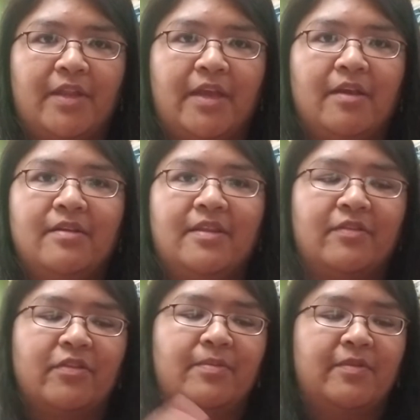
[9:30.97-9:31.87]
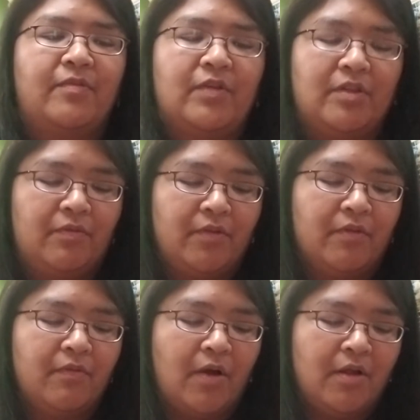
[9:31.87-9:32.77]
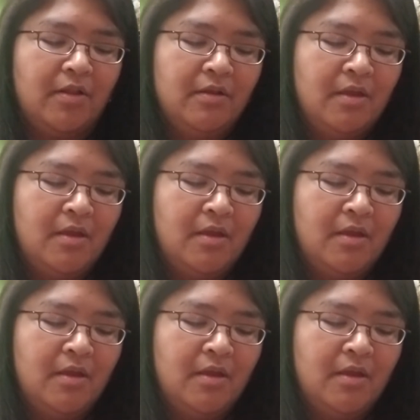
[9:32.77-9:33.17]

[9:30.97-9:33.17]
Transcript: Like, these are specifically for the fall.